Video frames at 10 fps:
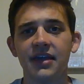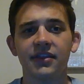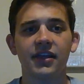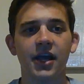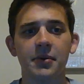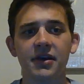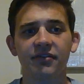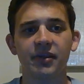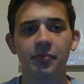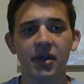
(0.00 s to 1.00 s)
Then coming
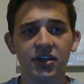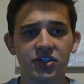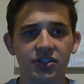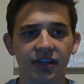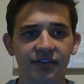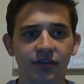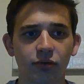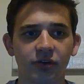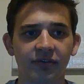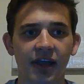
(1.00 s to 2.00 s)
off the bench, they
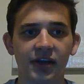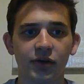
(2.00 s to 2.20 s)
still would have had